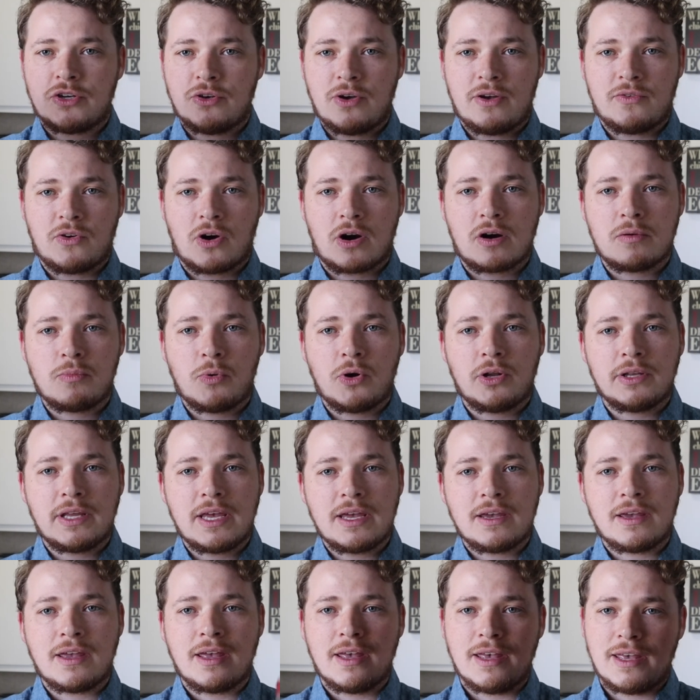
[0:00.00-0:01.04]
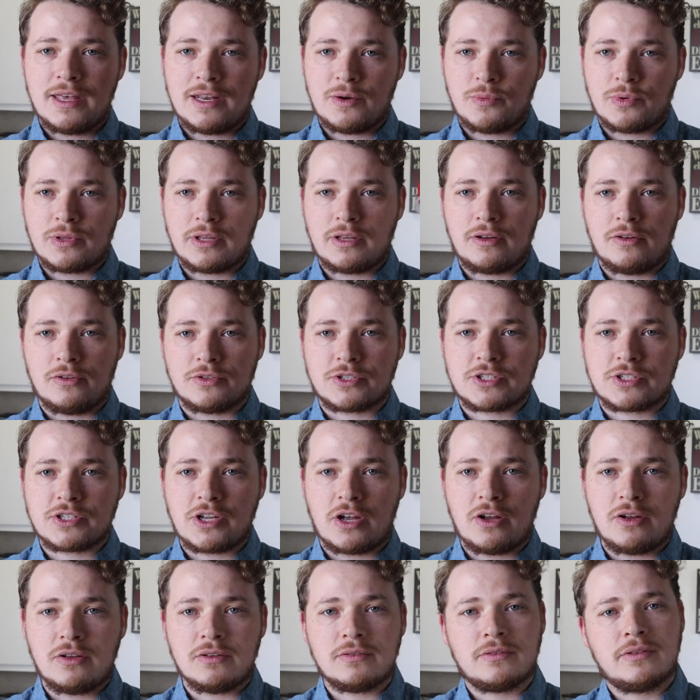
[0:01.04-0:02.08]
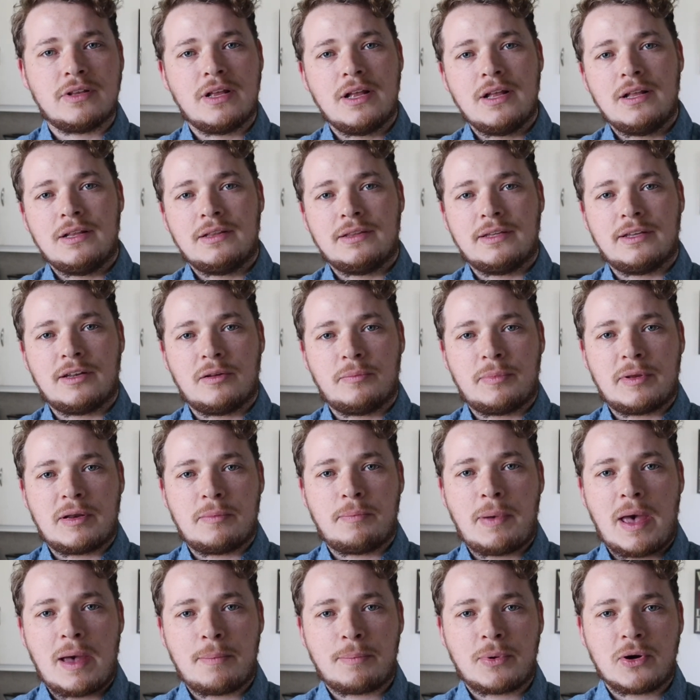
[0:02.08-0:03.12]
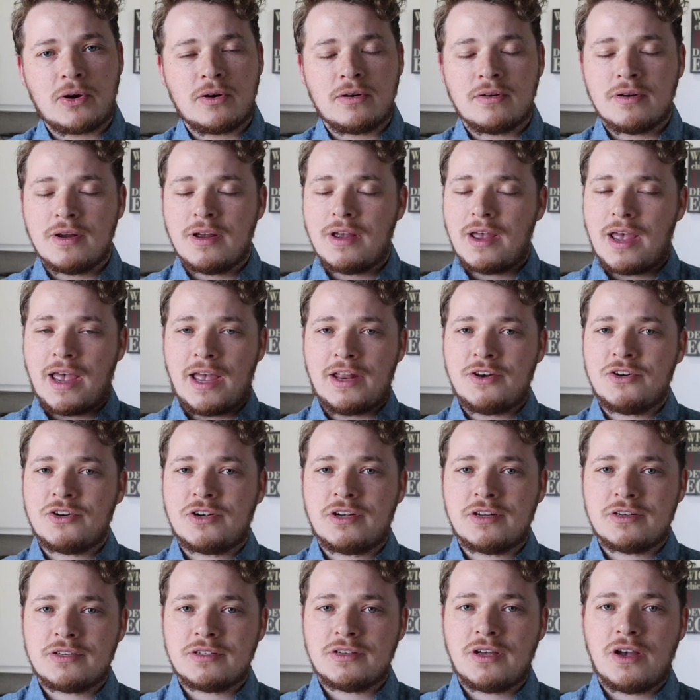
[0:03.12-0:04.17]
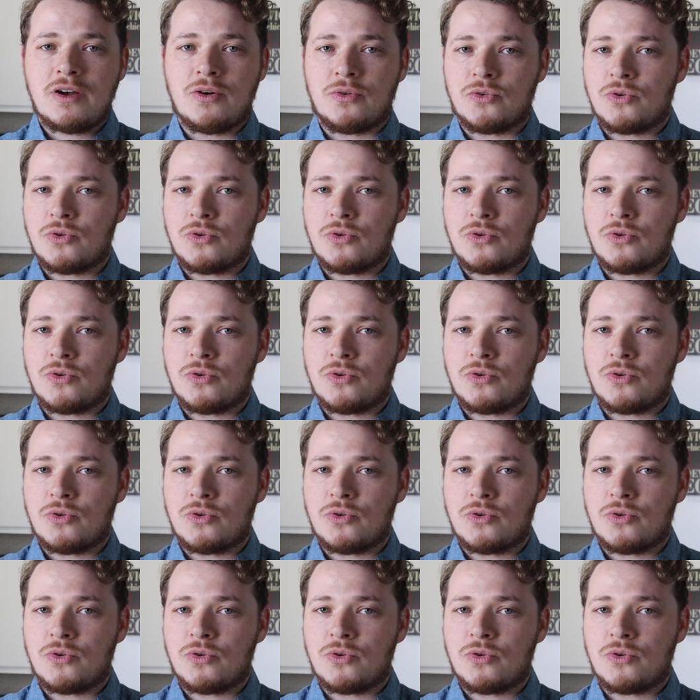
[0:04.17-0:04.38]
You have your hard-boiled egg, hit it with a little salt, a little bit of pepper, and you're good to go.